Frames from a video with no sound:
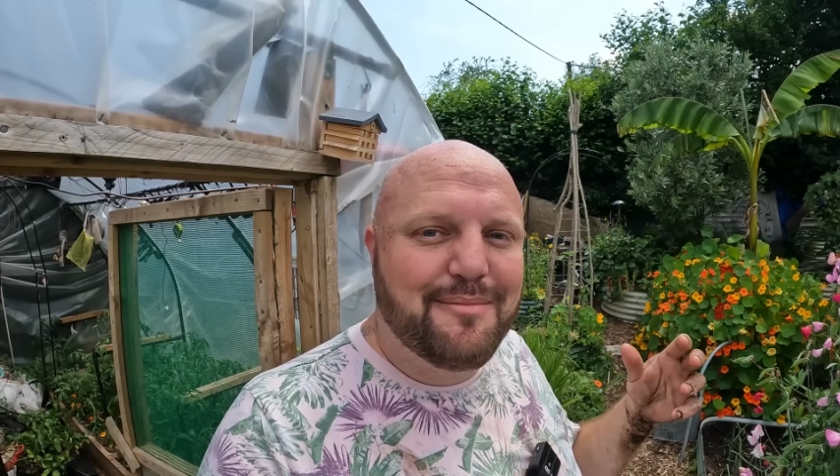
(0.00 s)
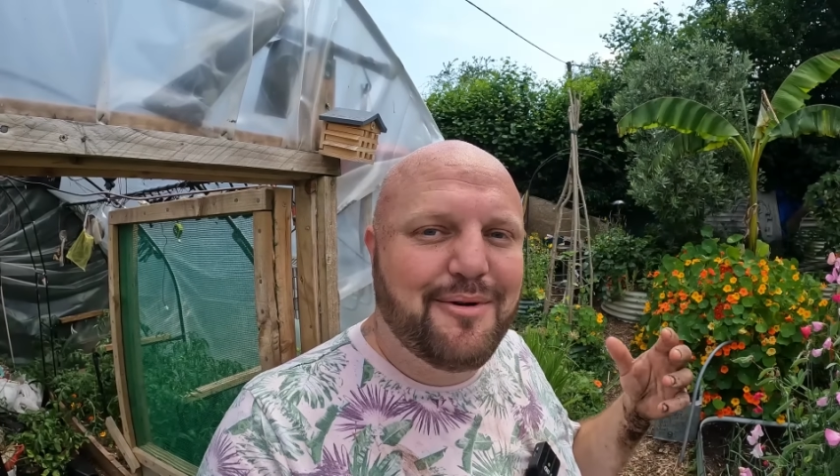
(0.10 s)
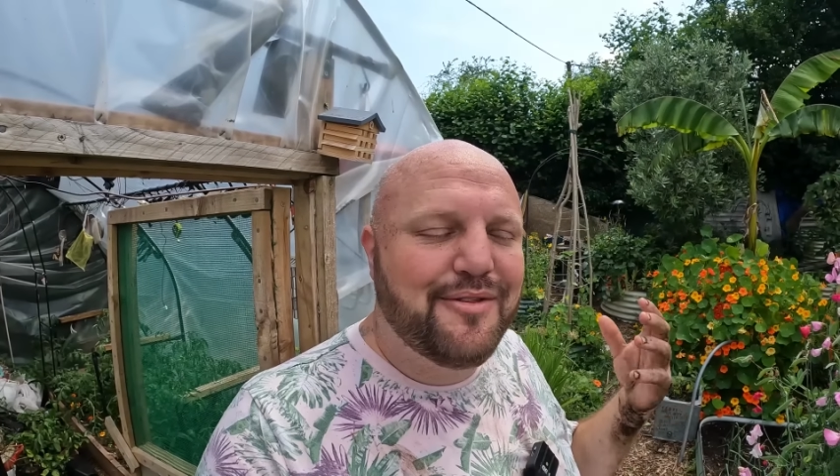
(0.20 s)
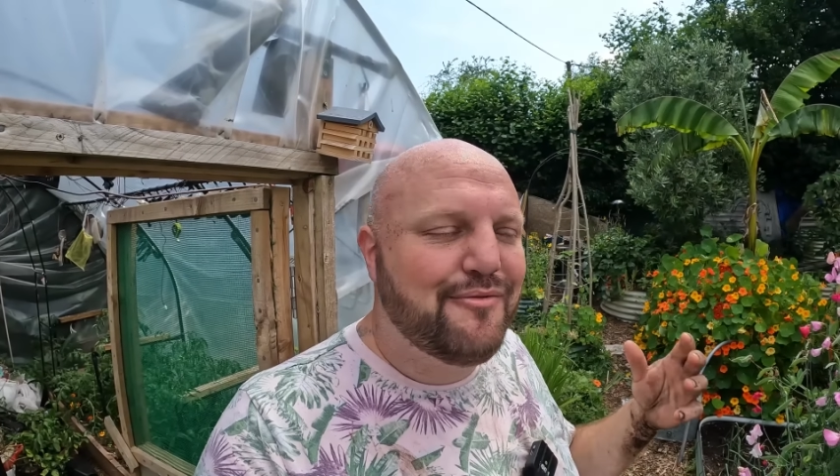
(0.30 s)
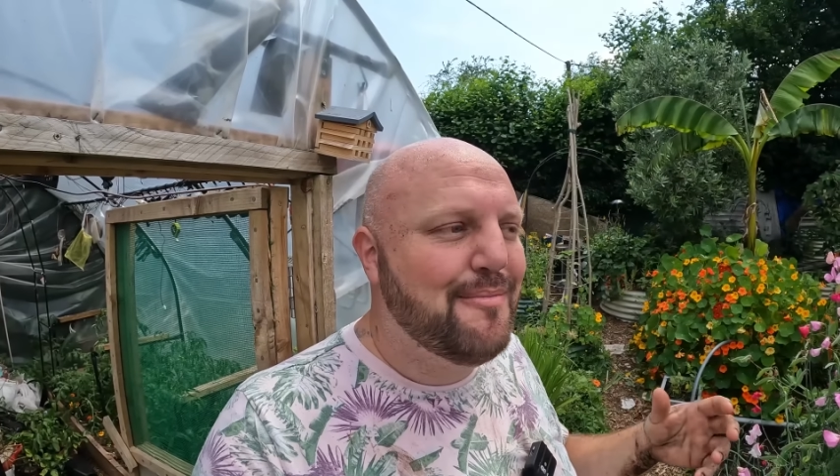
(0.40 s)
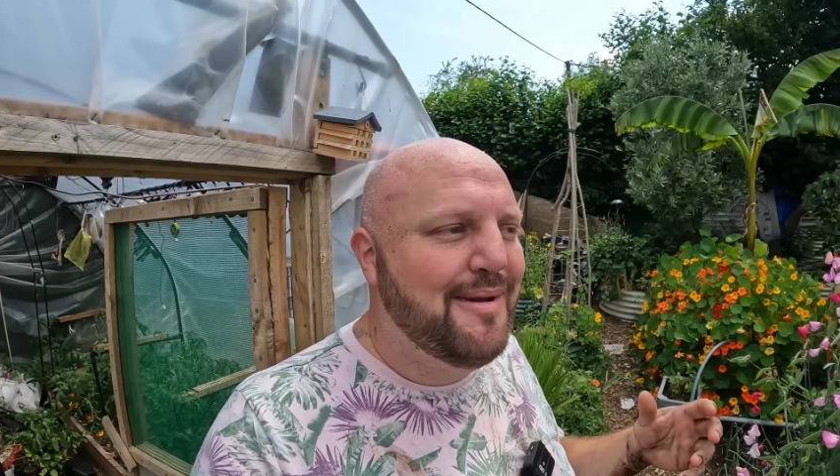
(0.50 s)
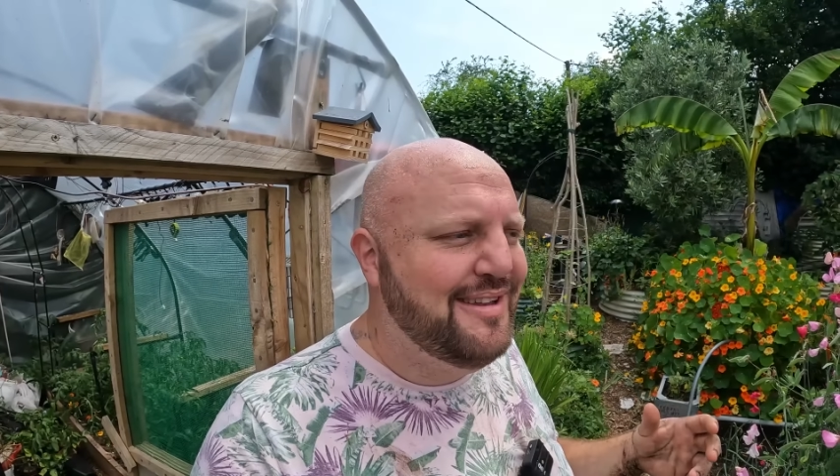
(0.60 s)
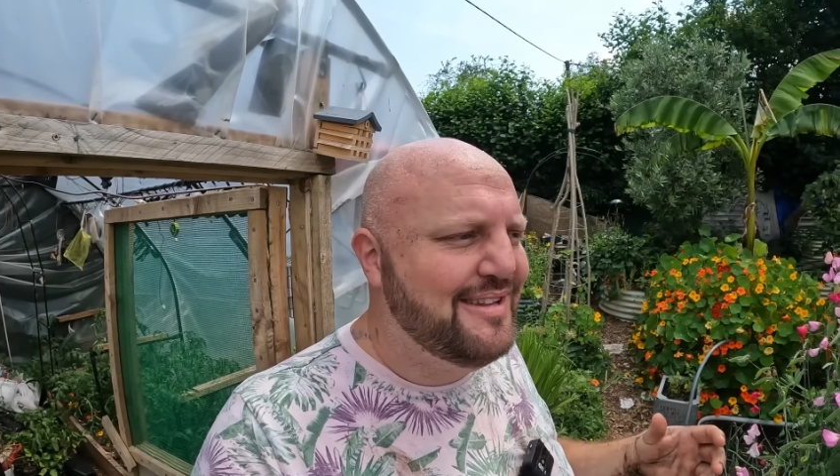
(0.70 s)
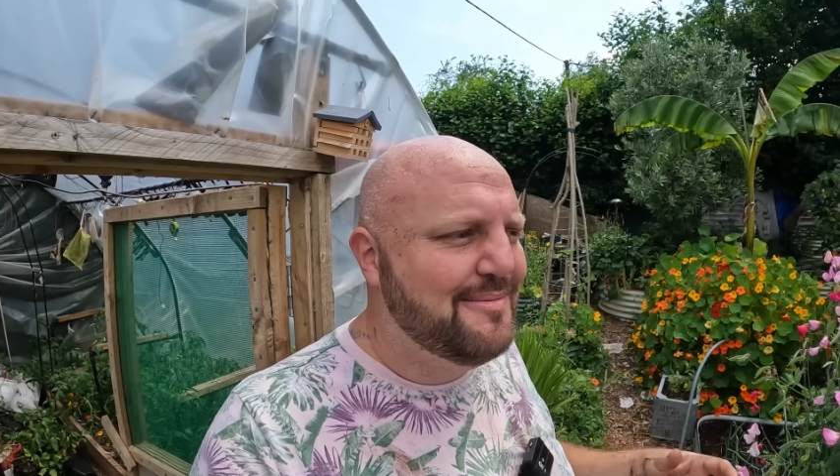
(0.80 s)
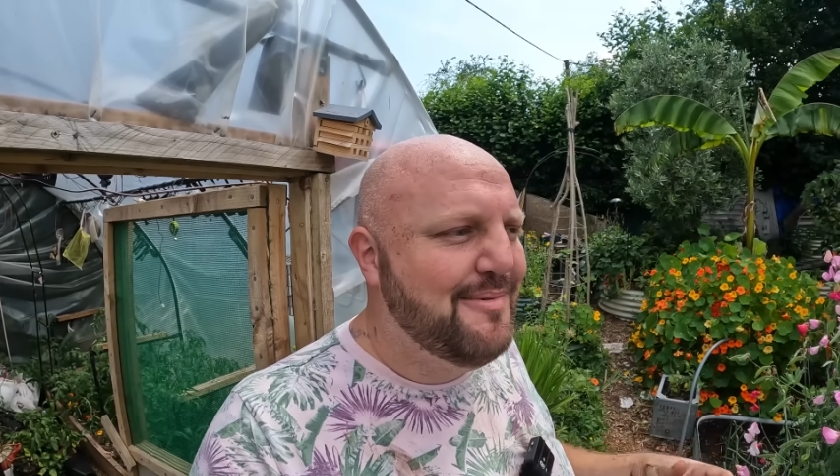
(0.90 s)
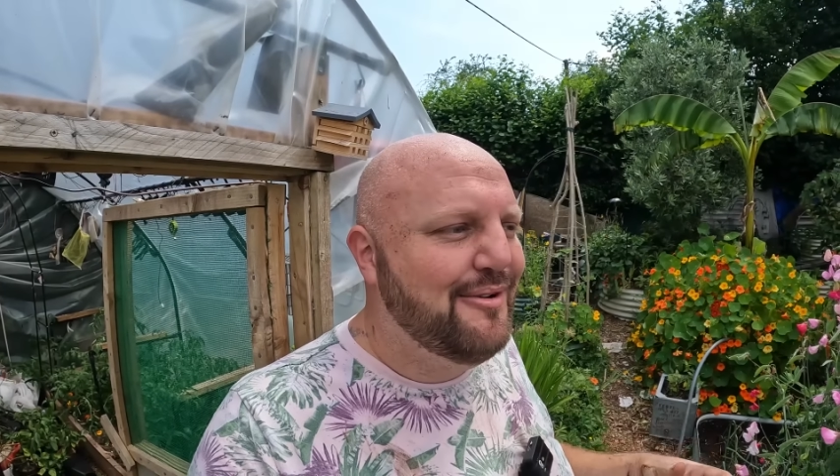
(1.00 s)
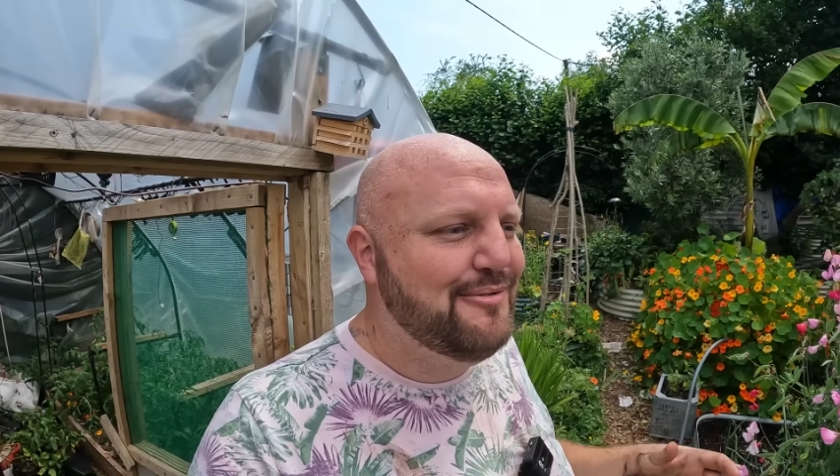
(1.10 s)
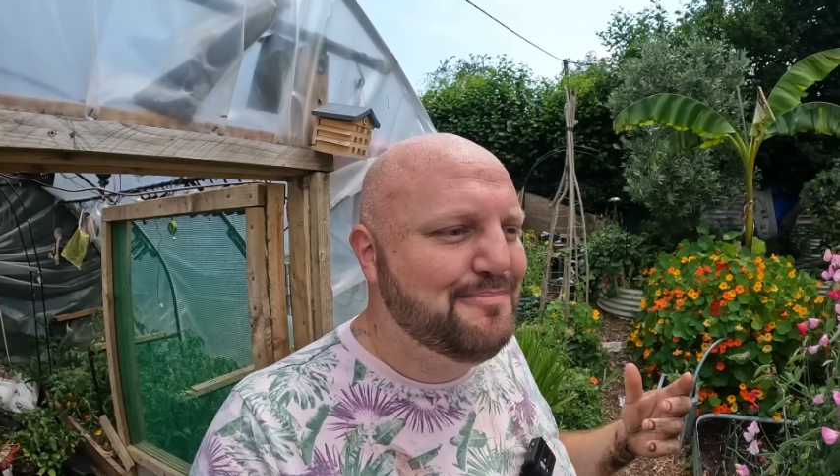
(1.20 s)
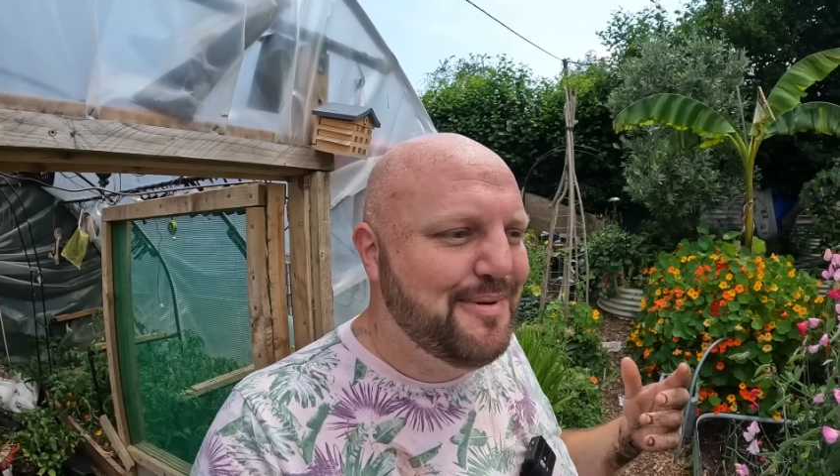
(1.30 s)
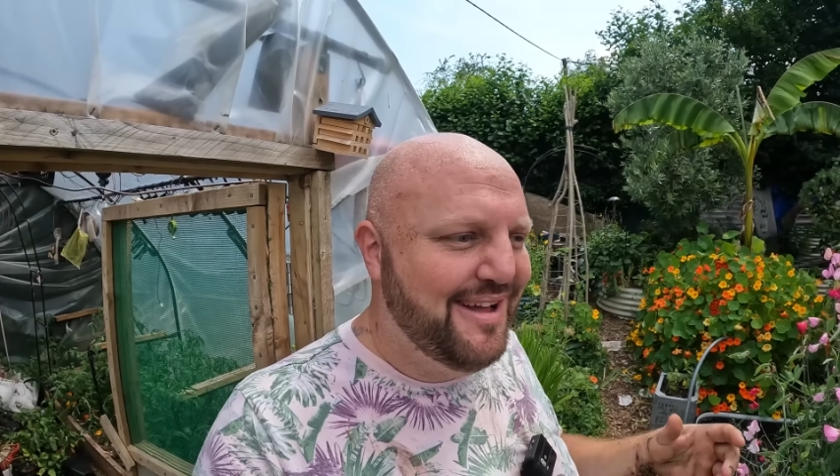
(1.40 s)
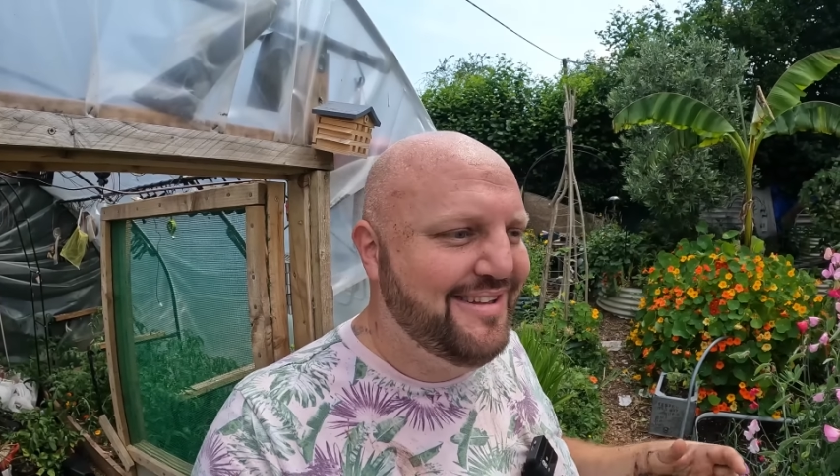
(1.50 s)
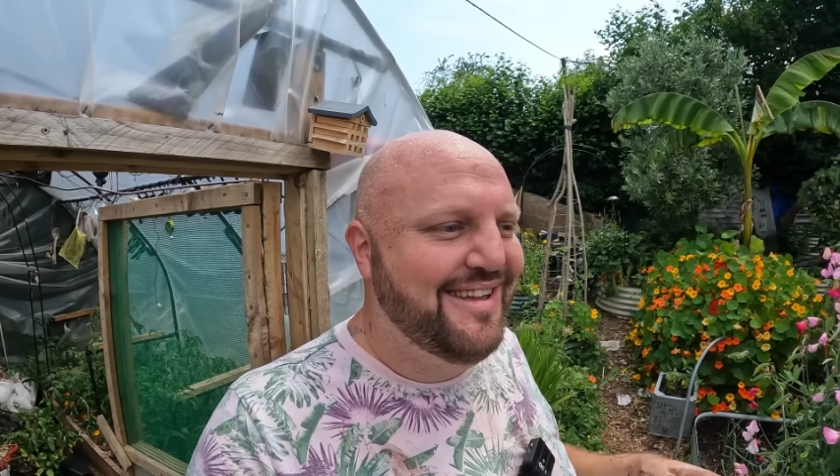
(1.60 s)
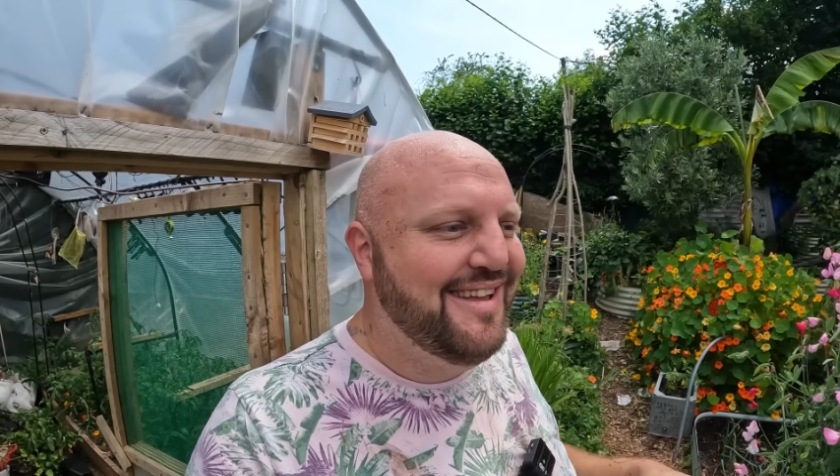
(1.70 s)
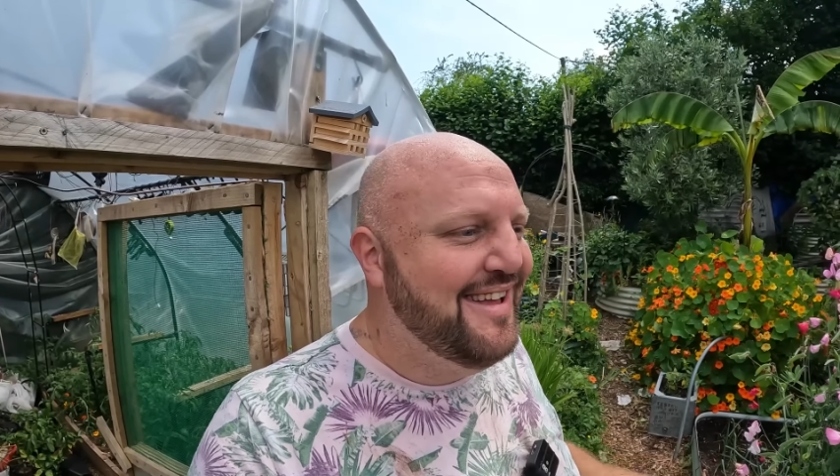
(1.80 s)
up on the remaining tomatoes, but